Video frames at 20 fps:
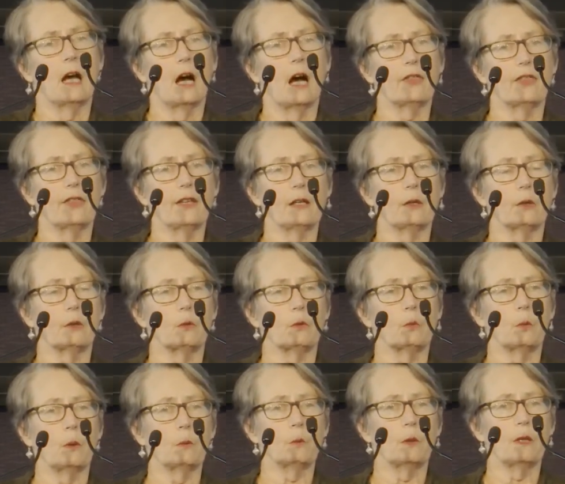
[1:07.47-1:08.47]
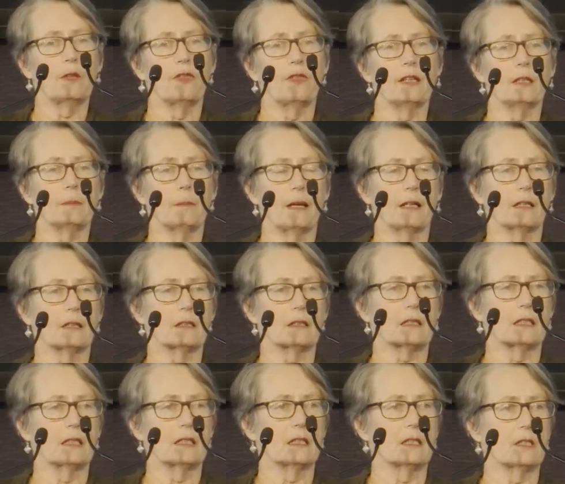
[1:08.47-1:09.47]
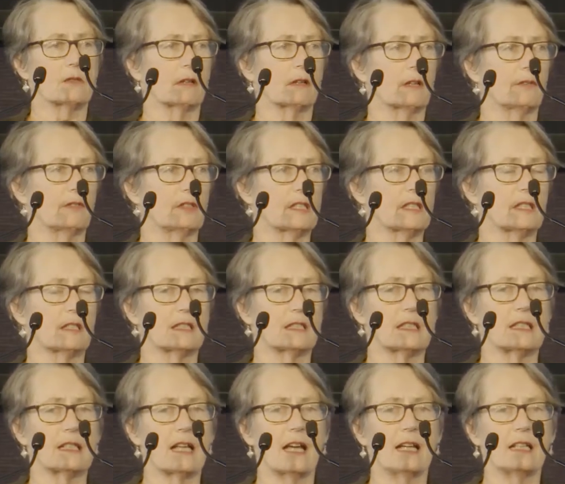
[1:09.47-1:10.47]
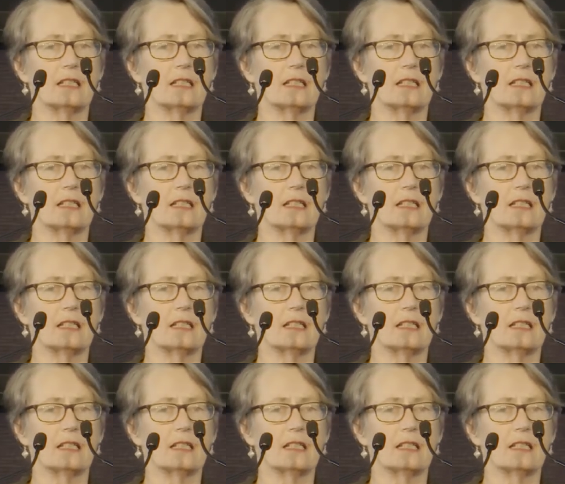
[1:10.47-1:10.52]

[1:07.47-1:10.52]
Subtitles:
I think when we think about Deakin's relevance to today,